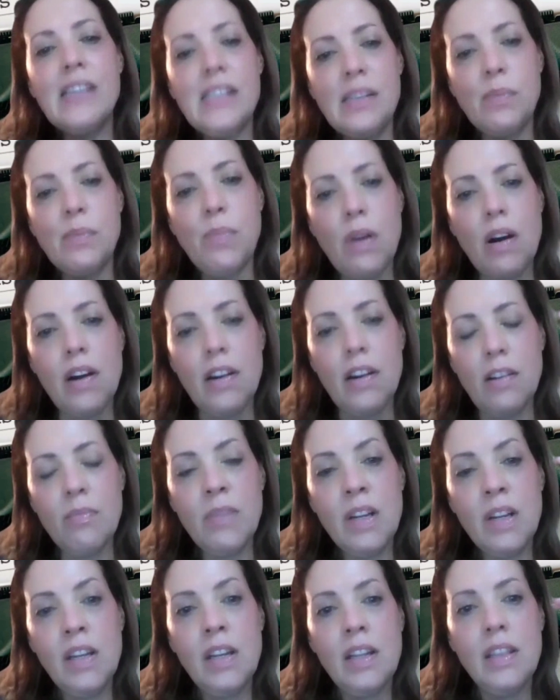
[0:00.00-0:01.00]
at the bottom,
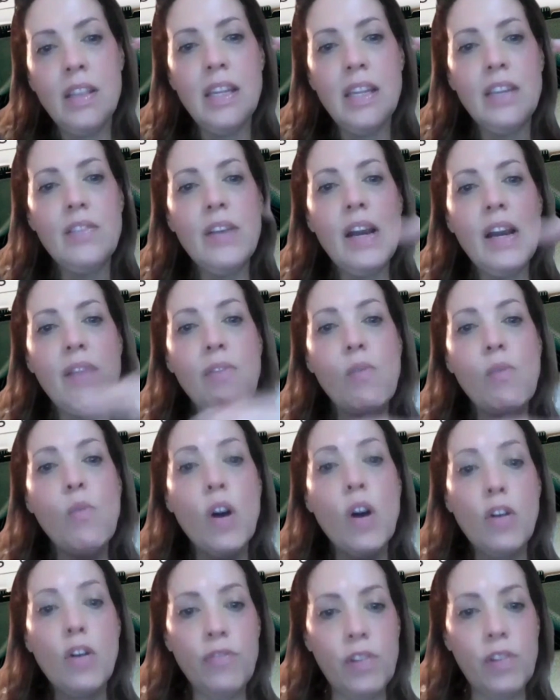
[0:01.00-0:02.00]
then you have a
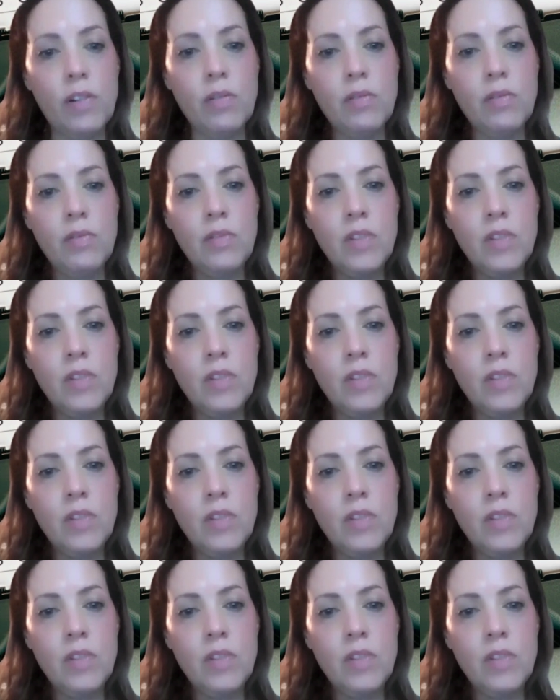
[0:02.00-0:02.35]
workflow.